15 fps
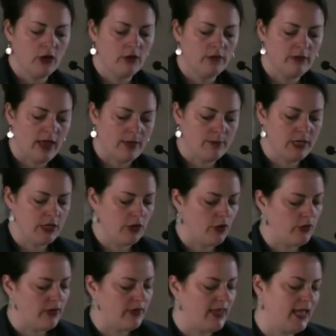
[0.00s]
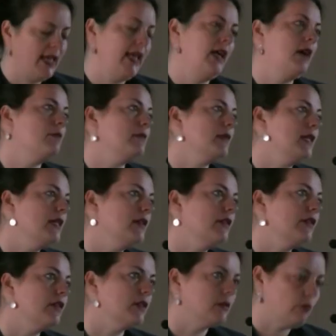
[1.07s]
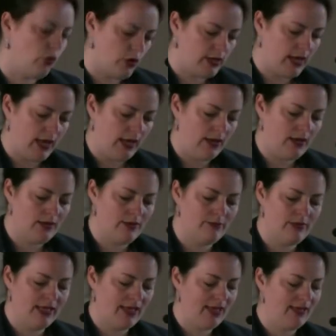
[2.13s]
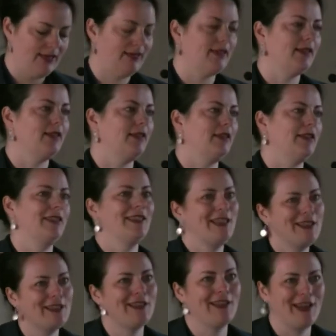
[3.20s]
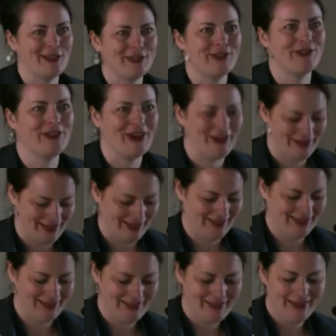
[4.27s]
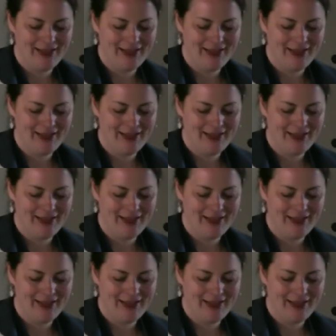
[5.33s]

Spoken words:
who've let me know that they can't be here this morning because the season has started,